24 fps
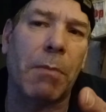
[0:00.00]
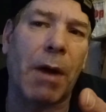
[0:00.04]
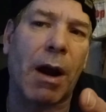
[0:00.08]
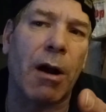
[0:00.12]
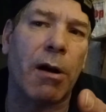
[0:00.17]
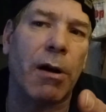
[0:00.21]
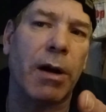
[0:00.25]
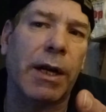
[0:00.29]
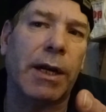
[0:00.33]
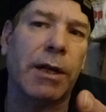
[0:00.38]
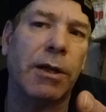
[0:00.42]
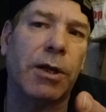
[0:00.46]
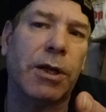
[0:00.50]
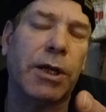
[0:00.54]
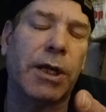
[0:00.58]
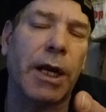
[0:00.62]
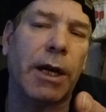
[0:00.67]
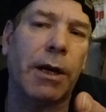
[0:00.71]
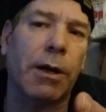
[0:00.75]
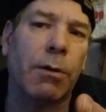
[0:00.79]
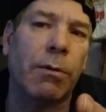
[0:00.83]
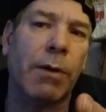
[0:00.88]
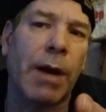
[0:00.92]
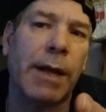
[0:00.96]
American
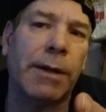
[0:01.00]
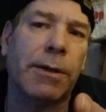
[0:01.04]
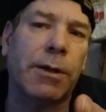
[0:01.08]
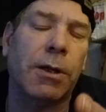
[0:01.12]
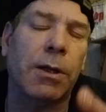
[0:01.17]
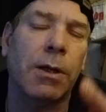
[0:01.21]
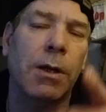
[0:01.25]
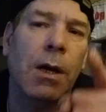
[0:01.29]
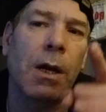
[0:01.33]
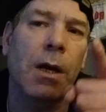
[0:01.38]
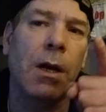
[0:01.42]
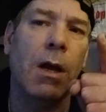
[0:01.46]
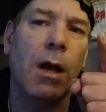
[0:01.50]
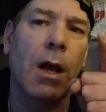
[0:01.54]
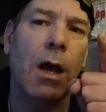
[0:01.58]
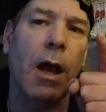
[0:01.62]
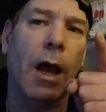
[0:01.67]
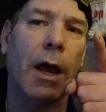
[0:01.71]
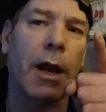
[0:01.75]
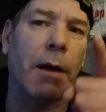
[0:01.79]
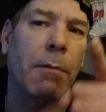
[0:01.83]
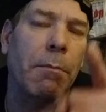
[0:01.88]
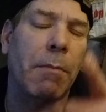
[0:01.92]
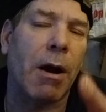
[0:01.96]
cigarettes
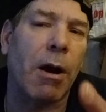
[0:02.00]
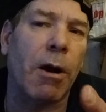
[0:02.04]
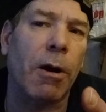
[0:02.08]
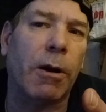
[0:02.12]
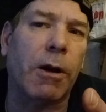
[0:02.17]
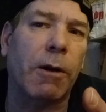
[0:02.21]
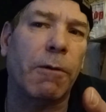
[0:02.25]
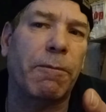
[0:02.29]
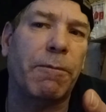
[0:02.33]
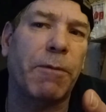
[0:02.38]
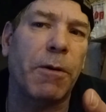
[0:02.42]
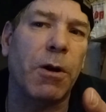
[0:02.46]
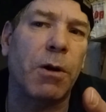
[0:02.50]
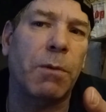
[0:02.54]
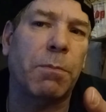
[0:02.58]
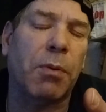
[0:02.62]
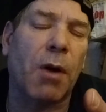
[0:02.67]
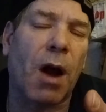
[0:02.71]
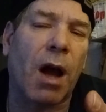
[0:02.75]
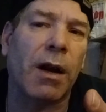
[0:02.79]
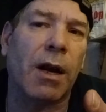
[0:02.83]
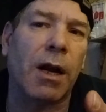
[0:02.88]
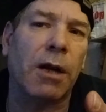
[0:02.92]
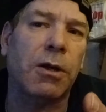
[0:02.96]
and American food
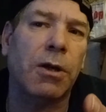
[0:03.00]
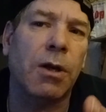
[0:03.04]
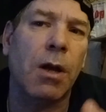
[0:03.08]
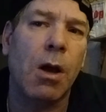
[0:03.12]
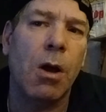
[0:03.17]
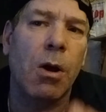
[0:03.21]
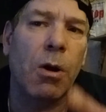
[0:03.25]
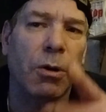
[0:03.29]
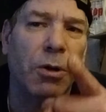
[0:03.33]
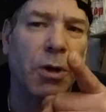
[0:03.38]
products.